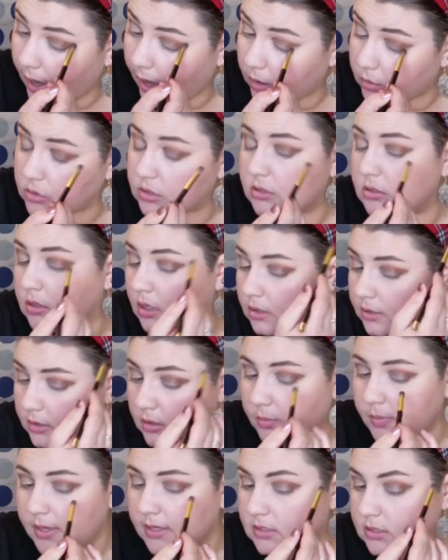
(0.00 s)
out a
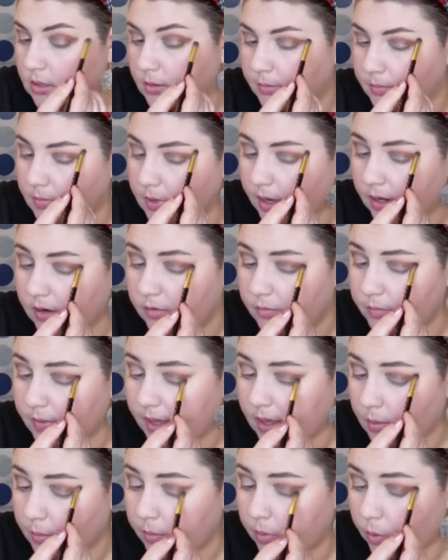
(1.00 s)
little bit to kind of
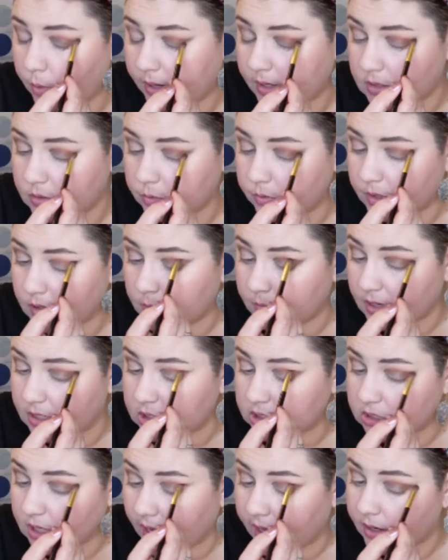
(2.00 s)
make a point with
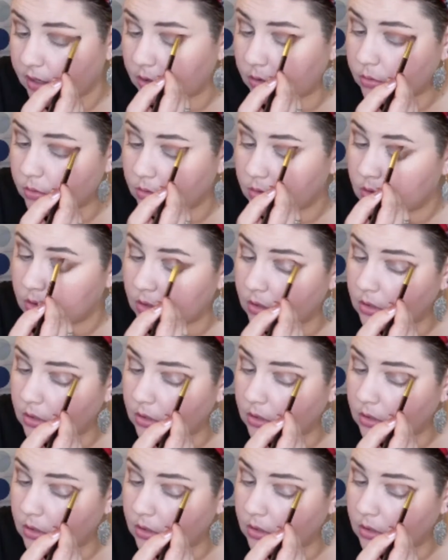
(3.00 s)
my shadow